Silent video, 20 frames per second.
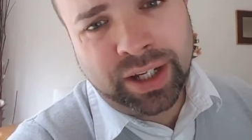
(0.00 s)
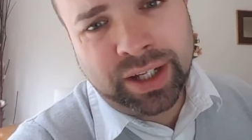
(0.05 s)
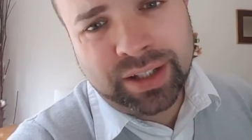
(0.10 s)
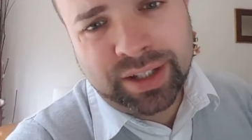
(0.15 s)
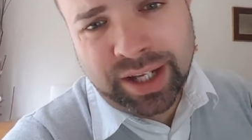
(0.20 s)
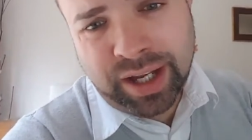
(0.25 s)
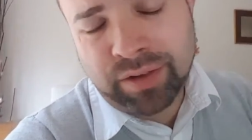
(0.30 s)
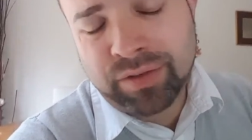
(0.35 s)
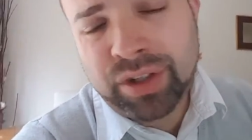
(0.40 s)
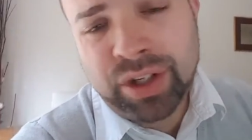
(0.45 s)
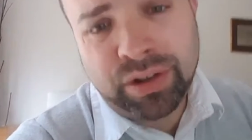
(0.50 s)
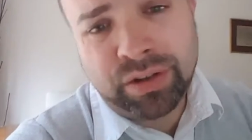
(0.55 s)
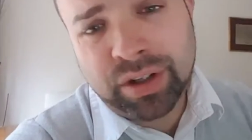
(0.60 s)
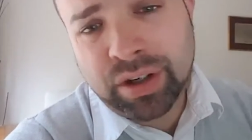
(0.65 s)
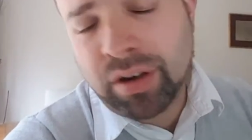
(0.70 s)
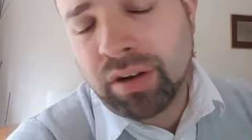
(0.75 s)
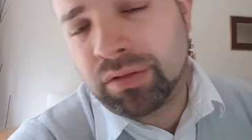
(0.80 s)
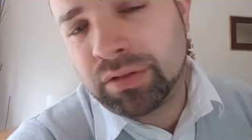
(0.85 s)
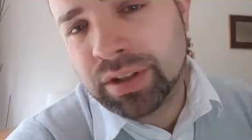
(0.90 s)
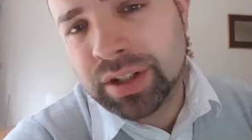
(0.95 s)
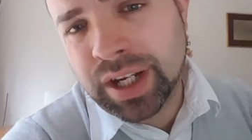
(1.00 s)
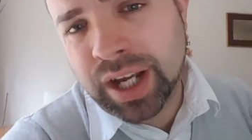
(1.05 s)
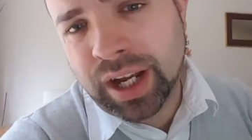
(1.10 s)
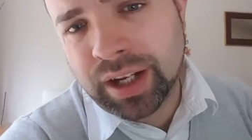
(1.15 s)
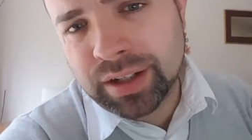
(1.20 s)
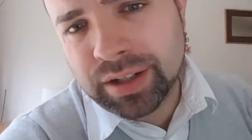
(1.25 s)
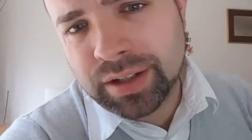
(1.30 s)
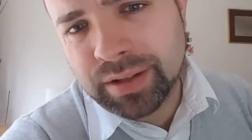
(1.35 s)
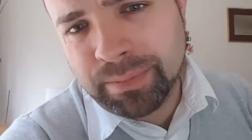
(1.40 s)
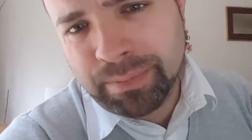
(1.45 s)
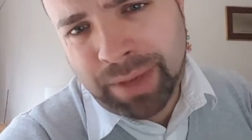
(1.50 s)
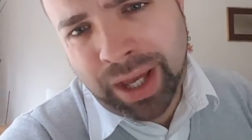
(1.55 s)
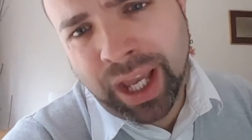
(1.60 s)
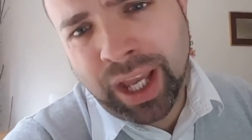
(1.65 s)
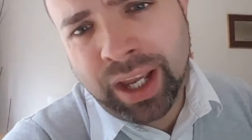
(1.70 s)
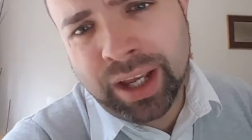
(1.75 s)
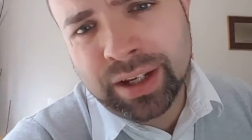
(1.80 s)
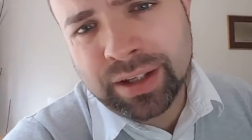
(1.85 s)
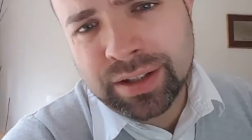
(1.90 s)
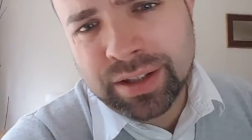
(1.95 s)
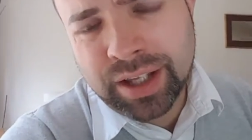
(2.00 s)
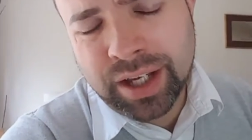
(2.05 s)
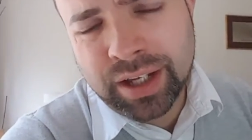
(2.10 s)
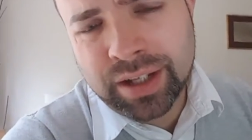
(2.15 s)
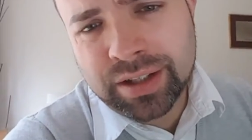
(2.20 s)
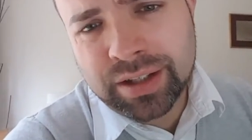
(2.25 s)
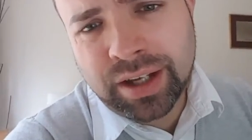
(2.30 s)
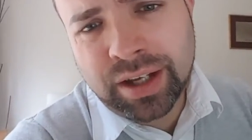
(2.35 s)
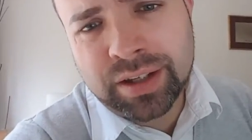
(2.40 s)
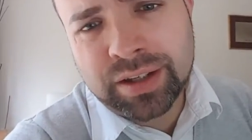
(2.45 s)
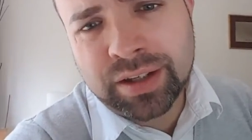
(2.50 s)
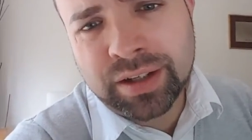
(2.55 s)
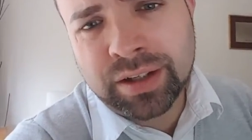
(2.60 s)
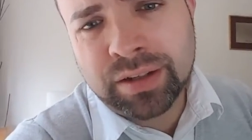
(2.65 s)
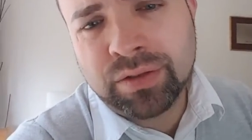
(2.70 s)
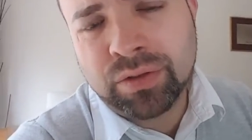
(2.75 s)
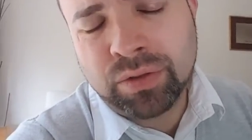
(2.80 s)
it's down to you to contact me as the assessor